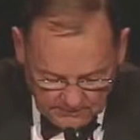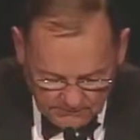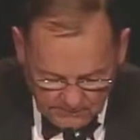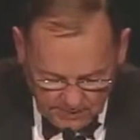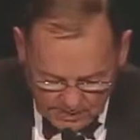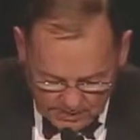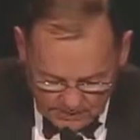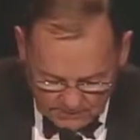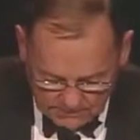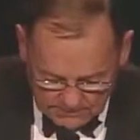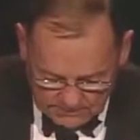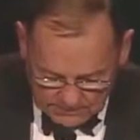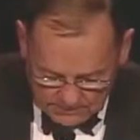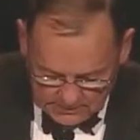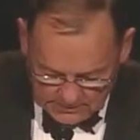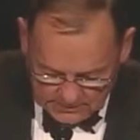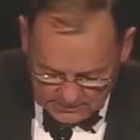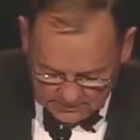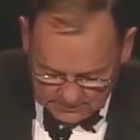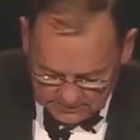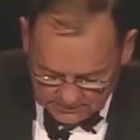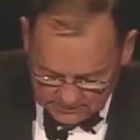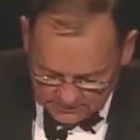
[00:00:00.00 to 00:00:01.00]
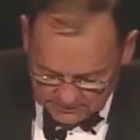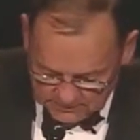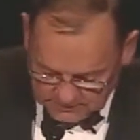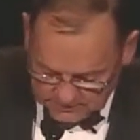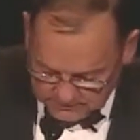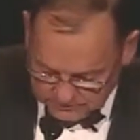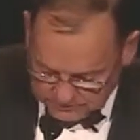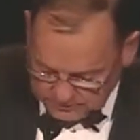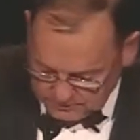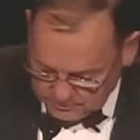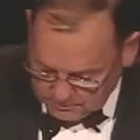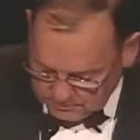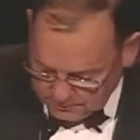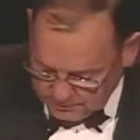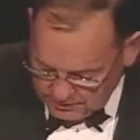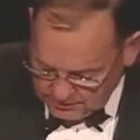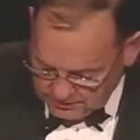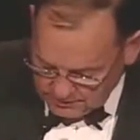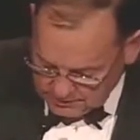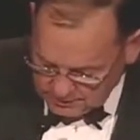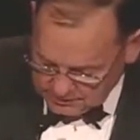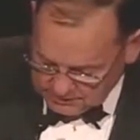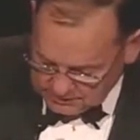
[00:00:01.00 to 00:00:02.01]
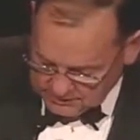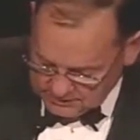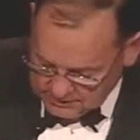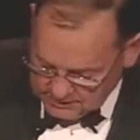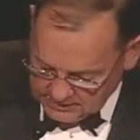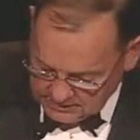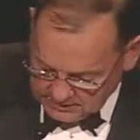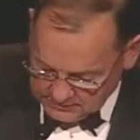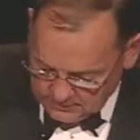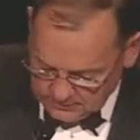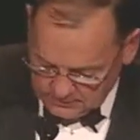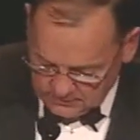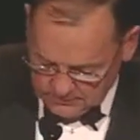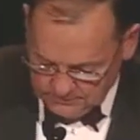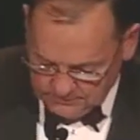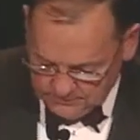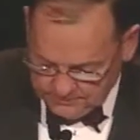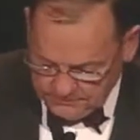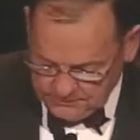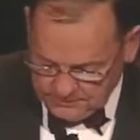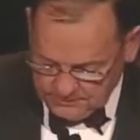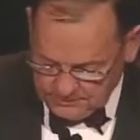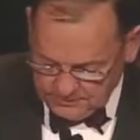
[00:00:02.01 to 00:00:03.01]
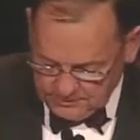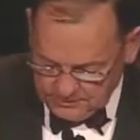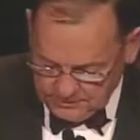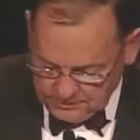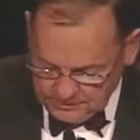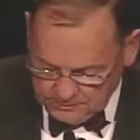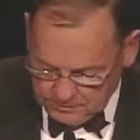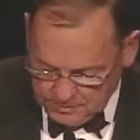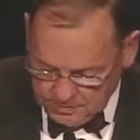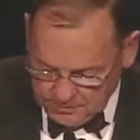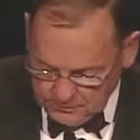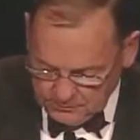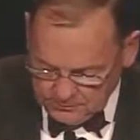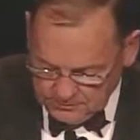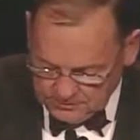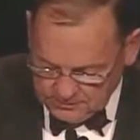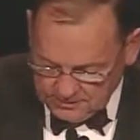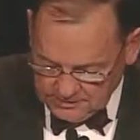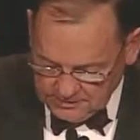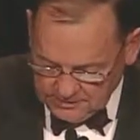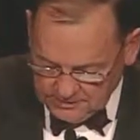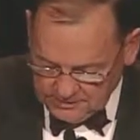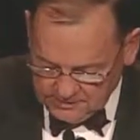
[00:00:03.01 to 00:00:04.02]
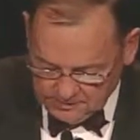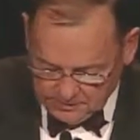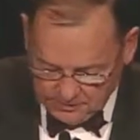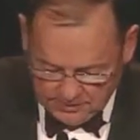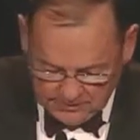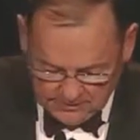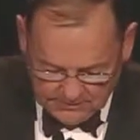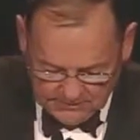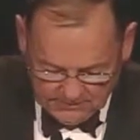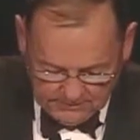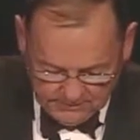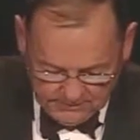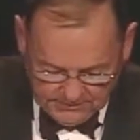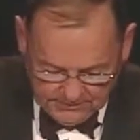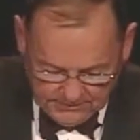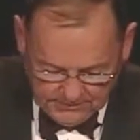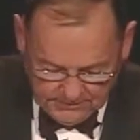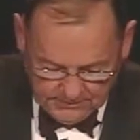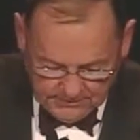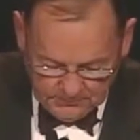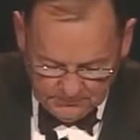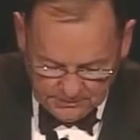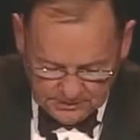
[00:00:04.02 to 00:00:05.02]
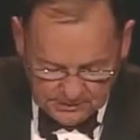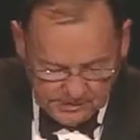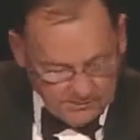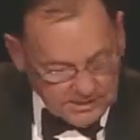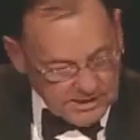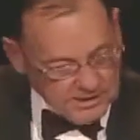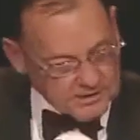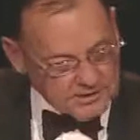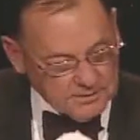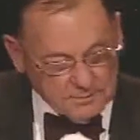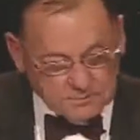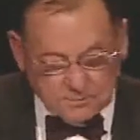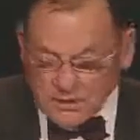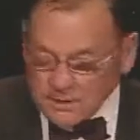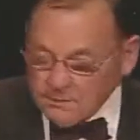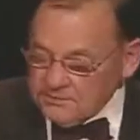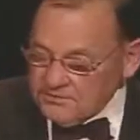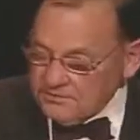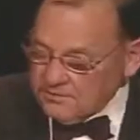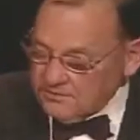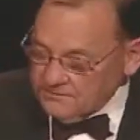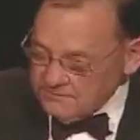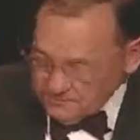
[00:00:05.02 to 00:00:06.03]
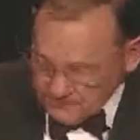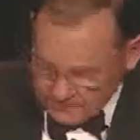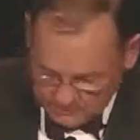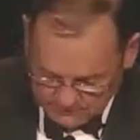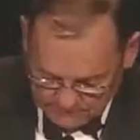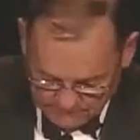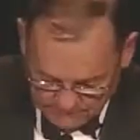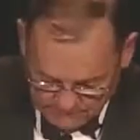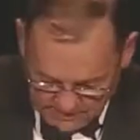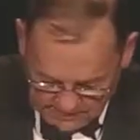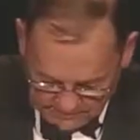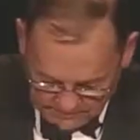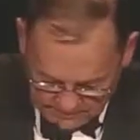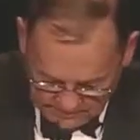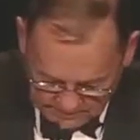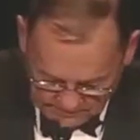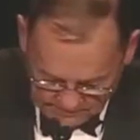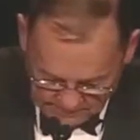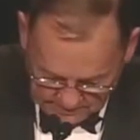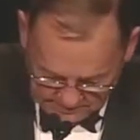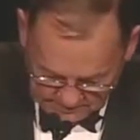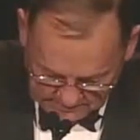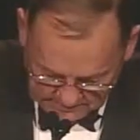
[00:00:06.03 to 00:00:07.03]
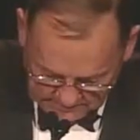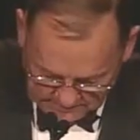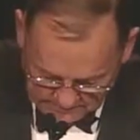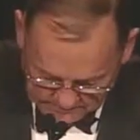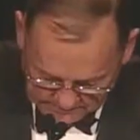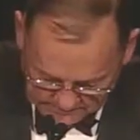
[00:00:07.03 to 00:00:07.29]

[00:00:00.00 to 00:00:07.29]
Rahm eats, sleeps, and breathes Chicago. It's in his bones and in his blood, which I imagine pumps at a fairly rapid rate.